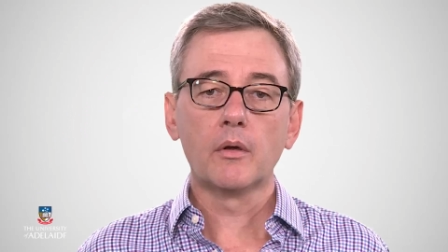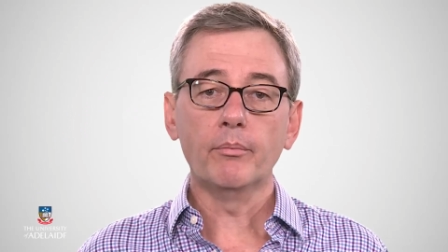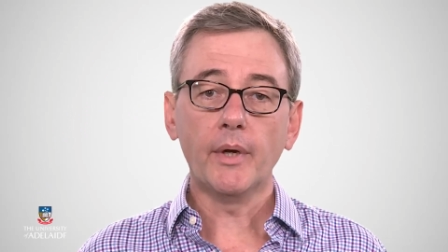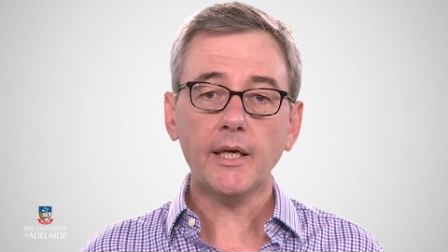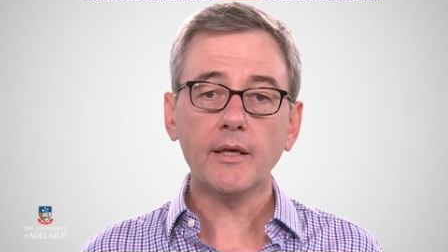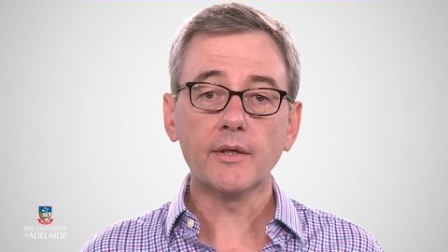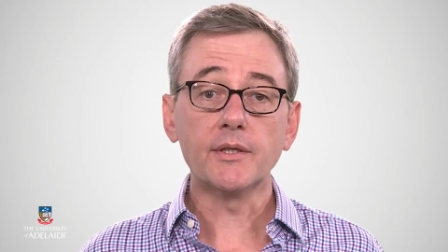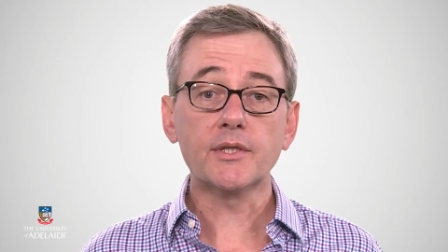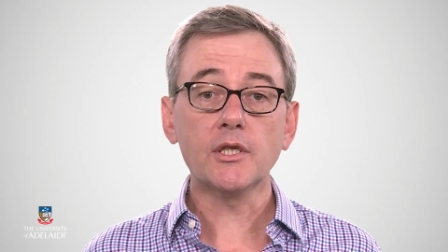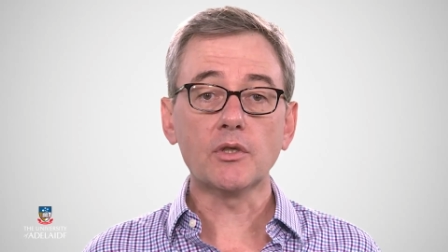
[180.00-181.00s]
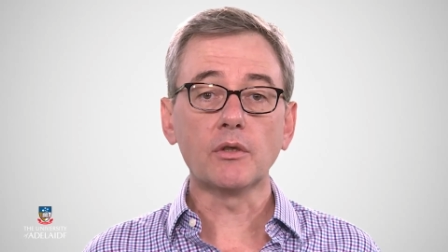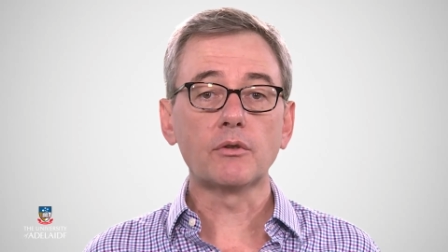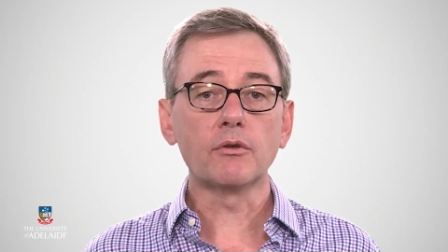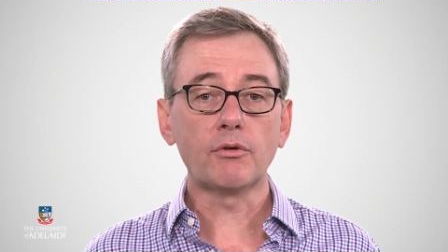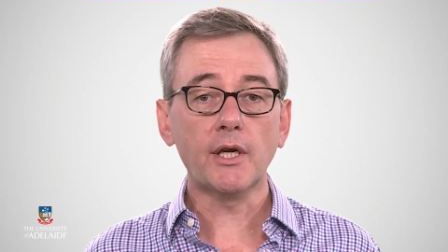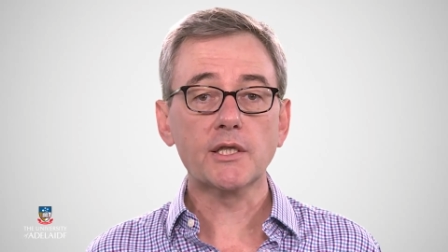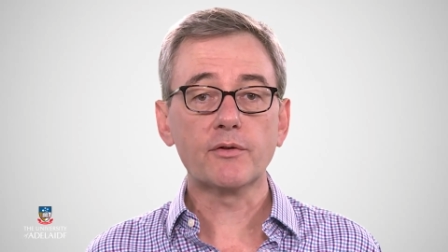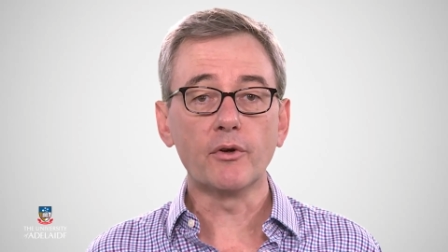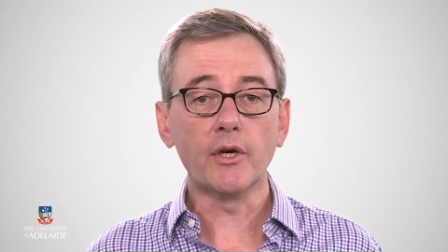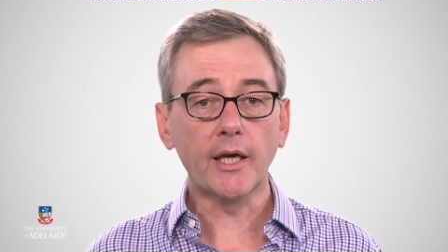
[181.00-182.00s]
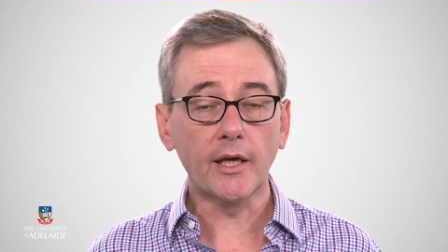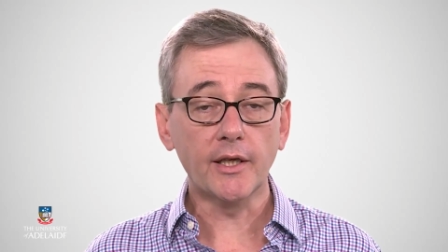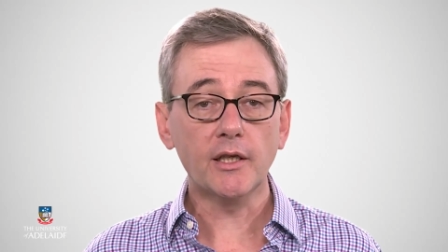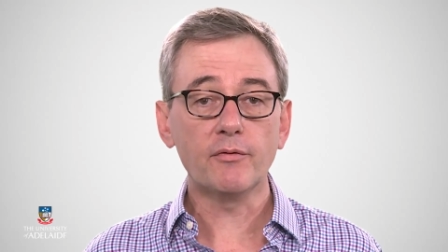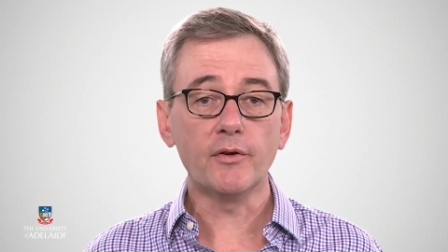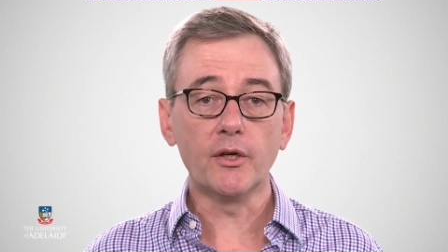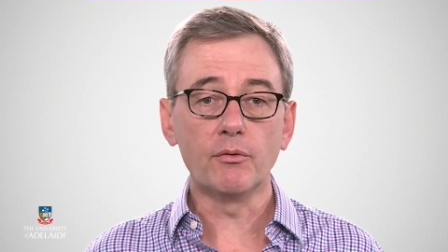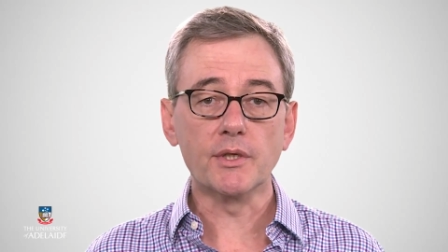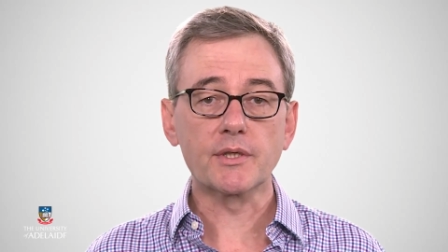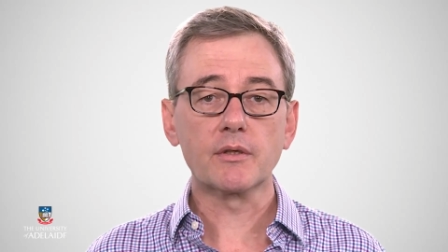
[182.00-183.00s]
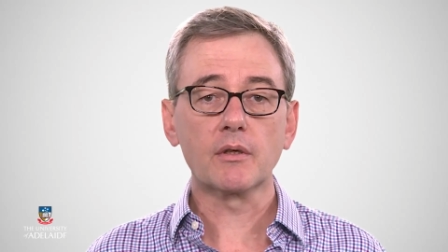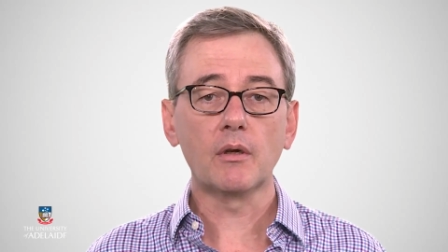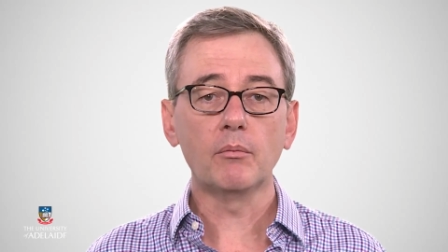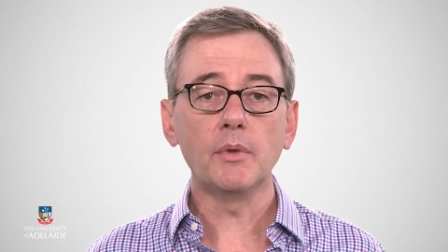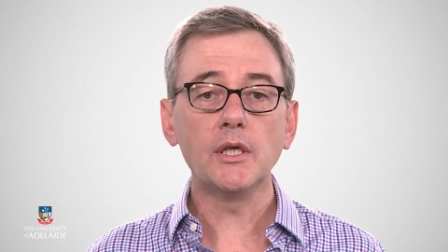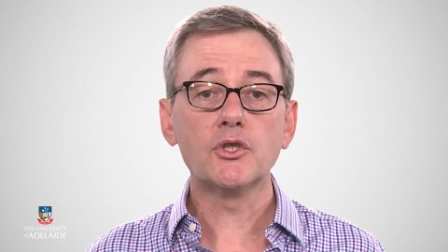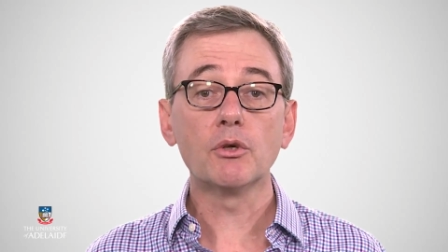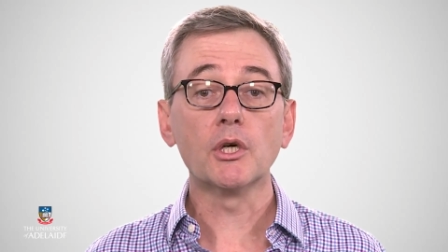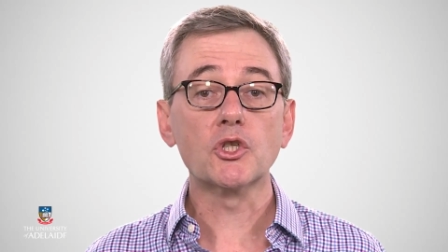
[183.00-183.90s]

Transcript: Making the decision to transfer an identified risk means you are